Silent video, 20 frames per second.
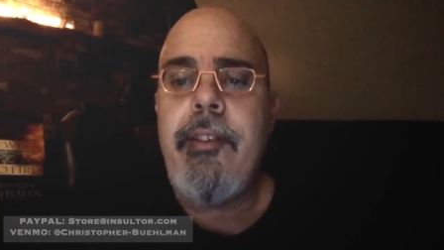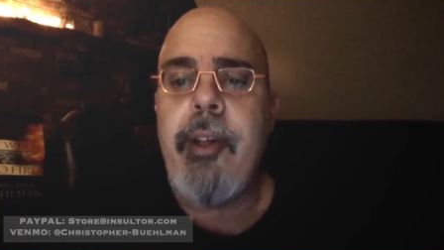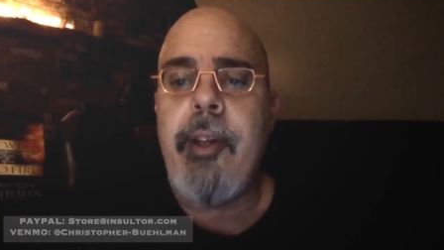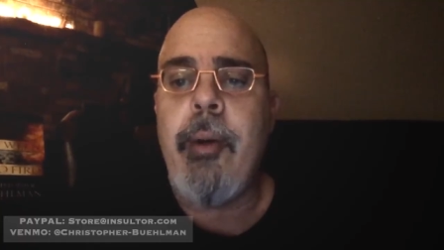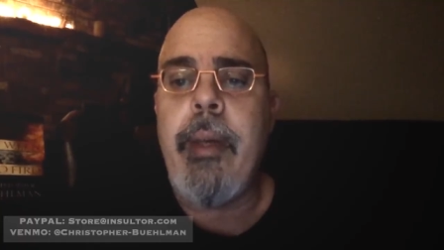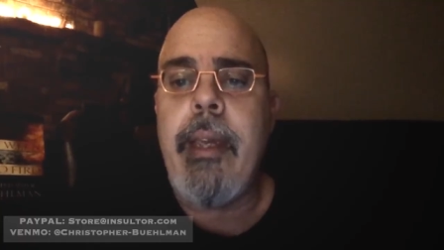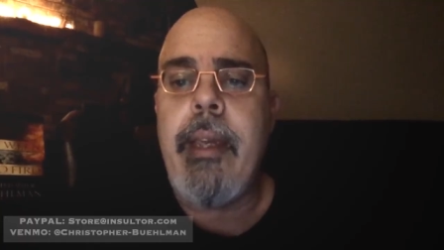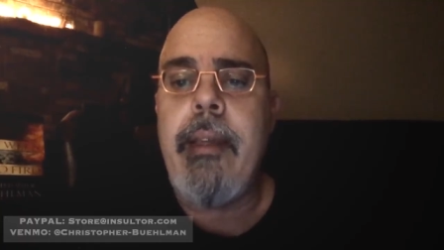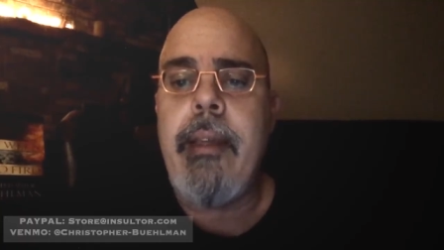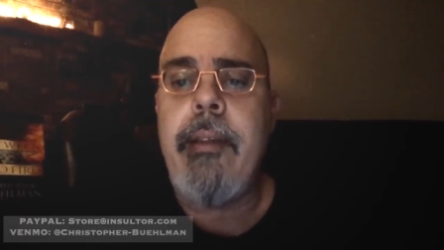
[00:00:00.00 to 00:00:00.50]

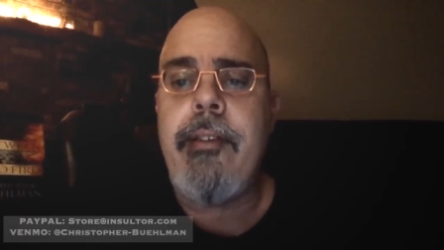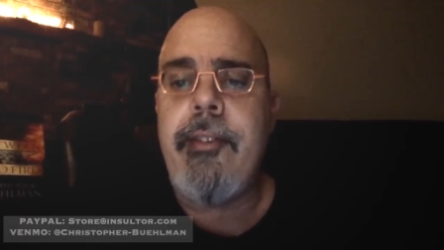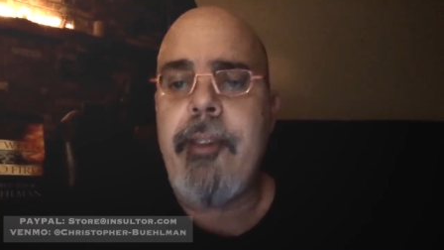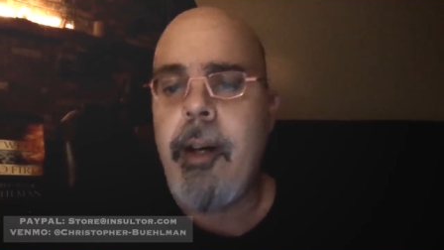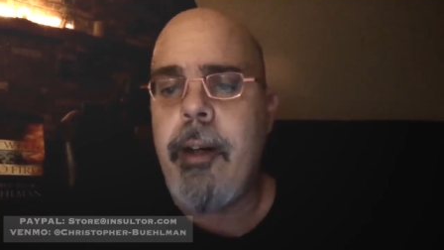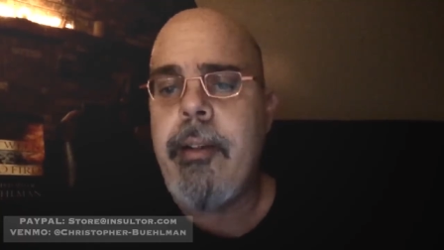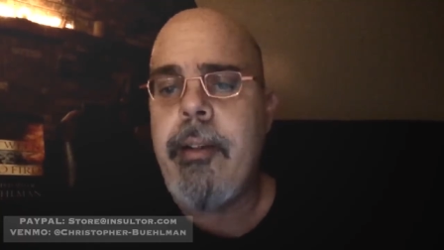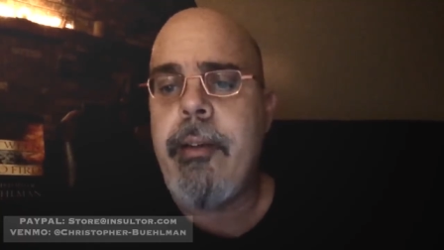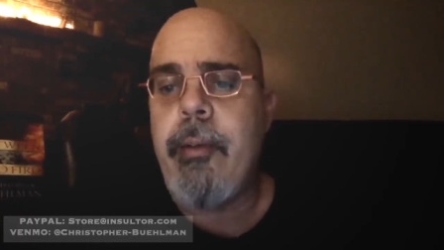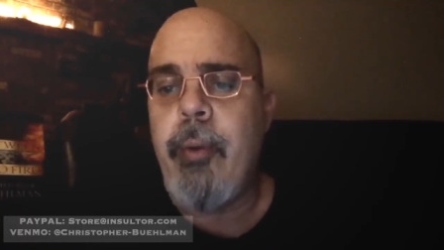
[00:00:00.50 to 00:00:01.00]
so he
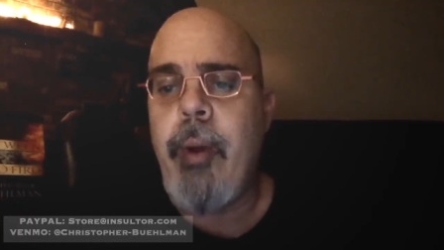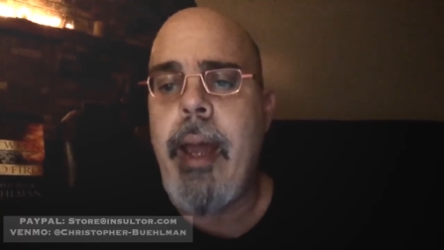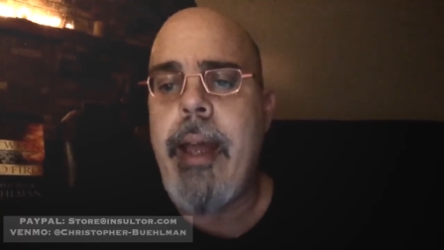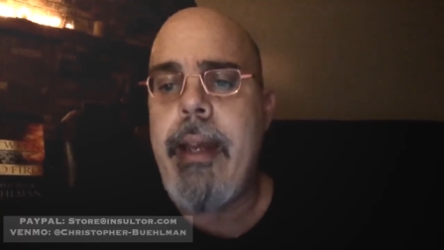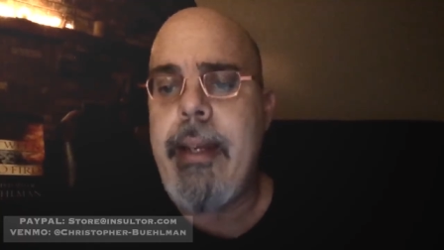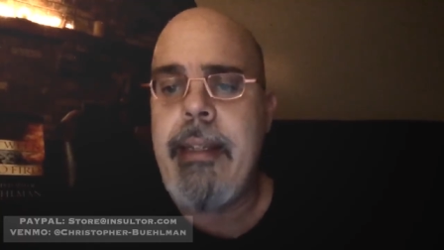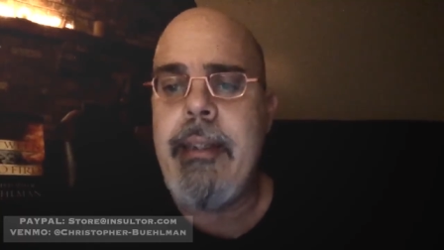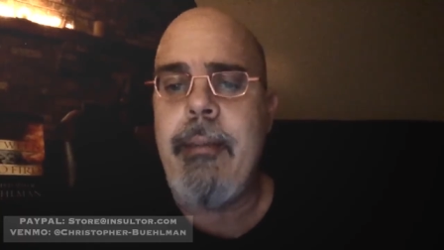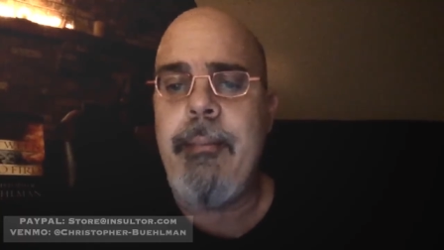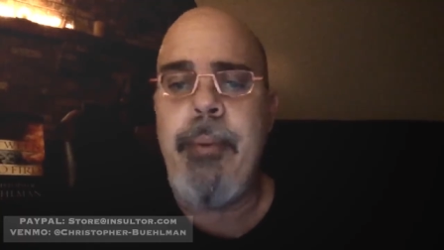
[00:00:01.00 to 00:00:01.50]
started
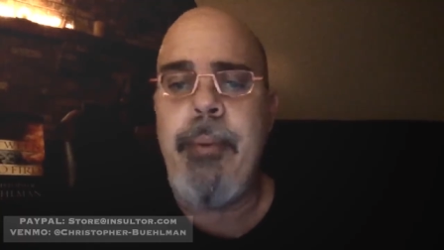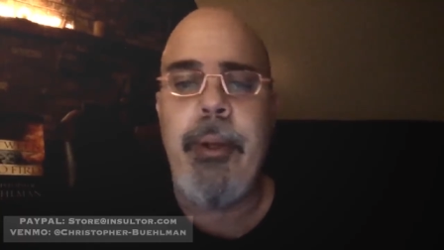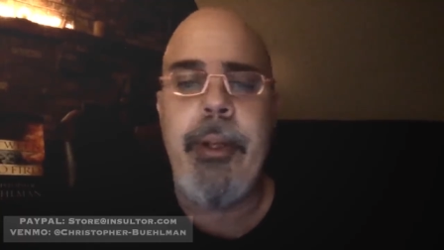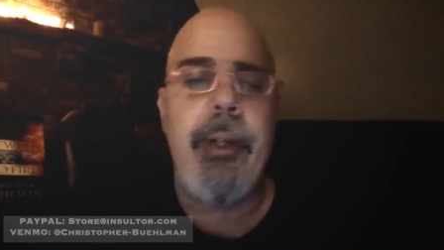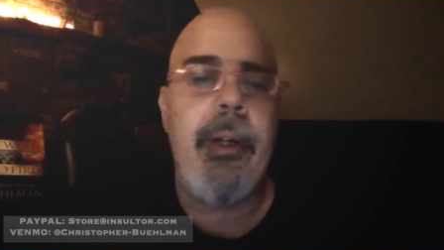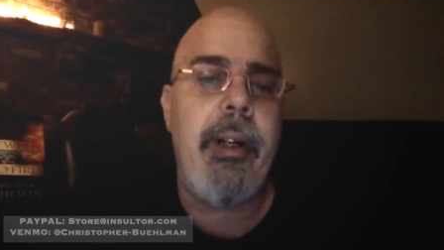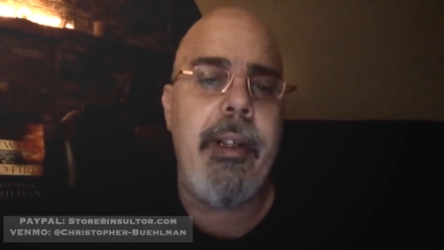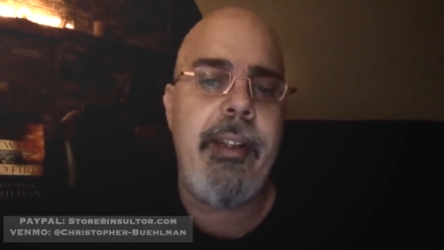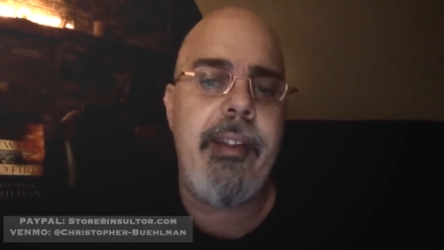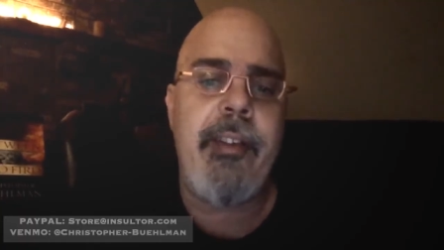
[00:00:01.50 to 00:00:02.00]
right in,
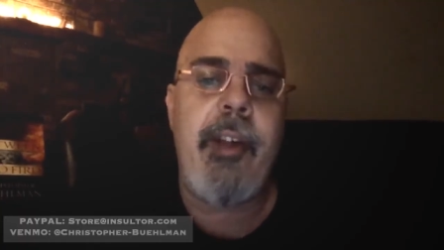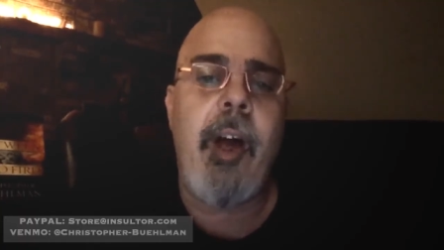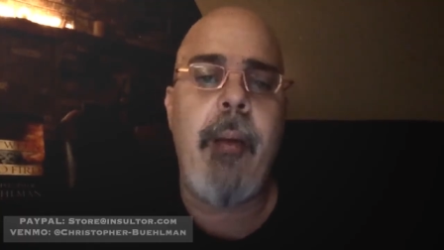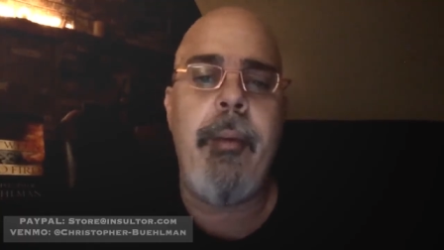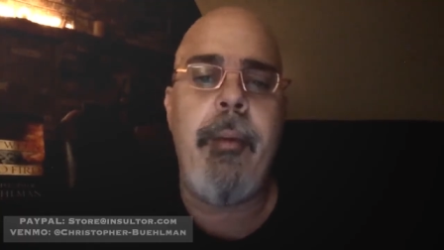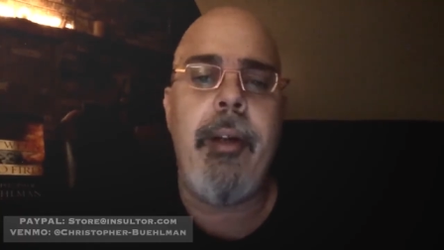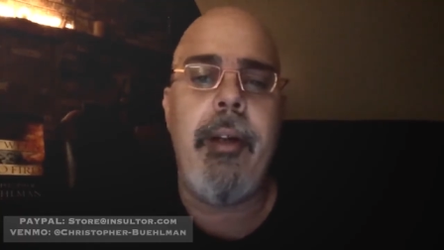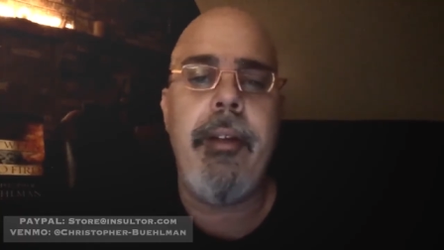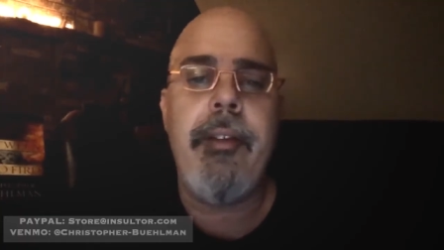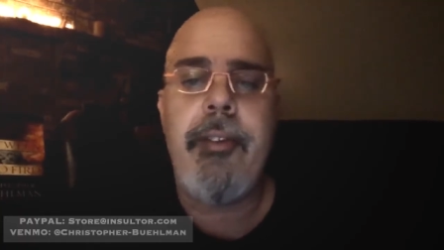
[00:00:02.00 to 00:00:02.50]
putting on his
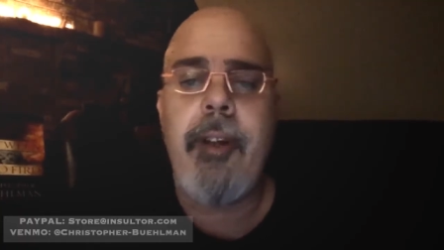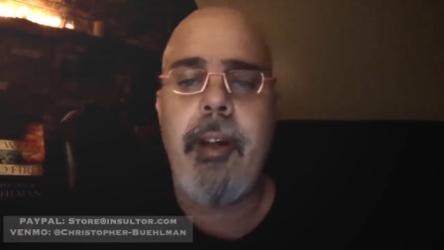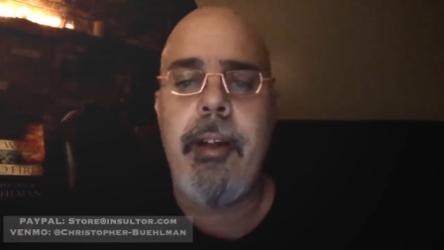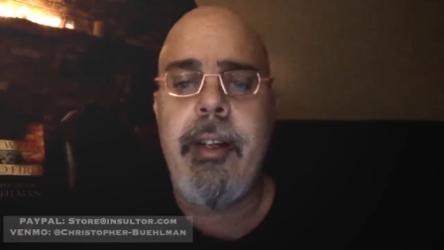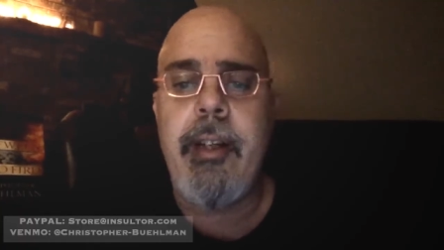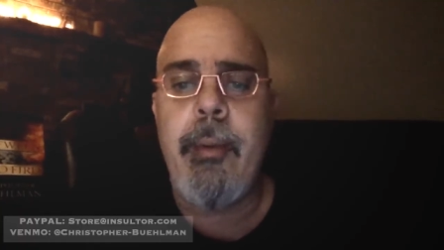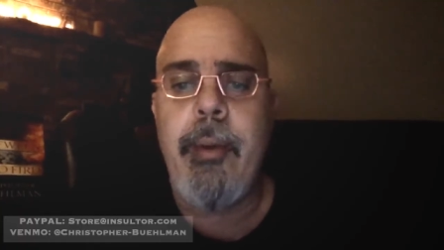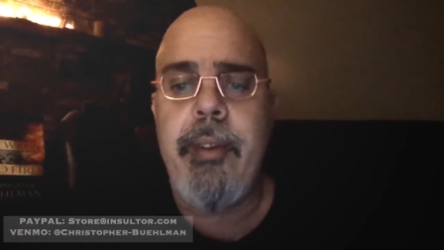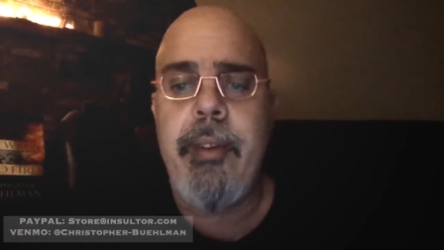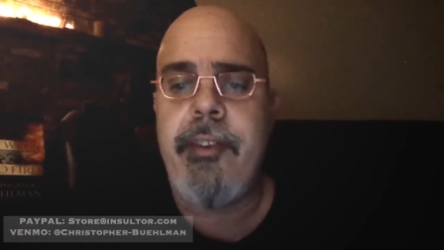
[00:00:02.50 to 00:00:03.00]
armor,
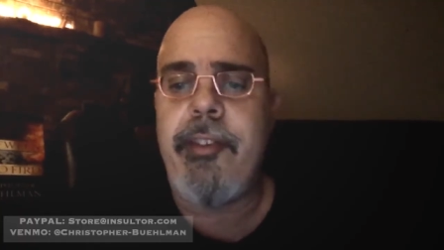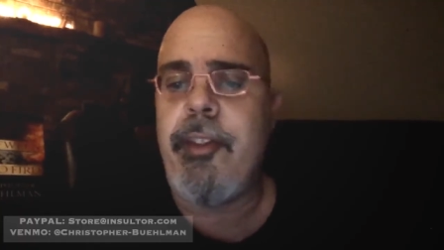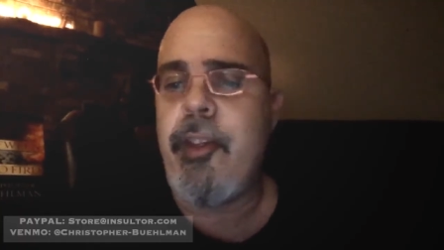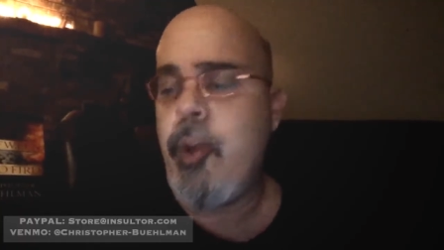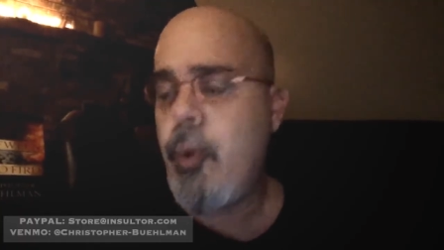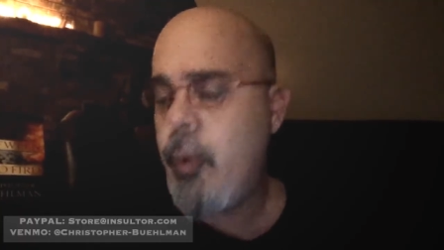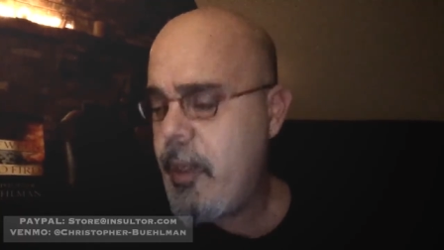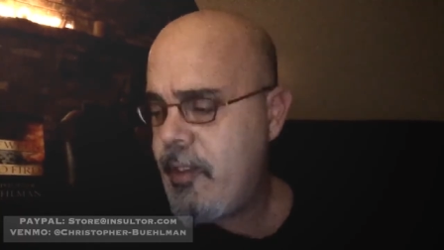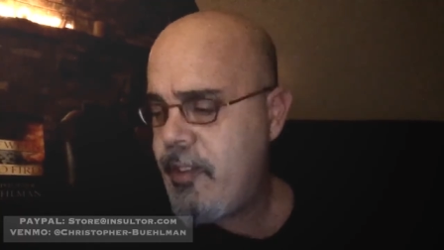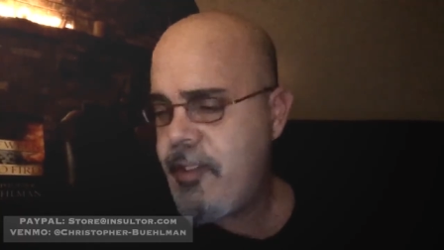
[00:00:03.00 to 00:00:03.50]
starting with his
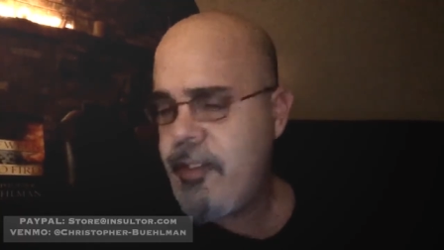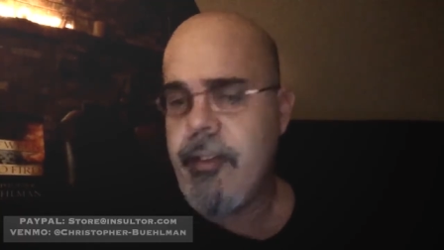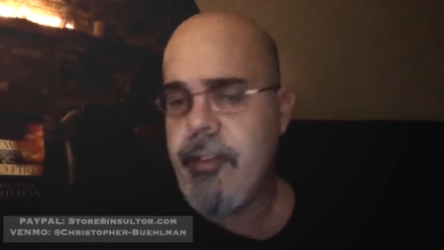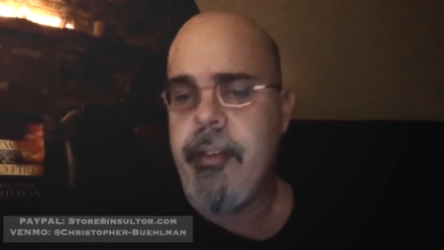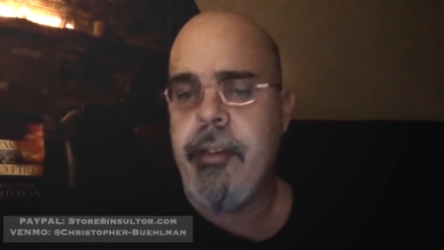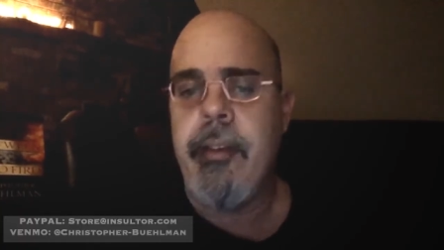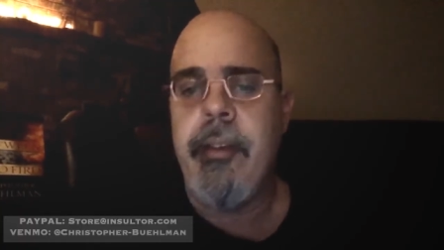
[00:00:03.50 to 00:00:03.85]
cuisse.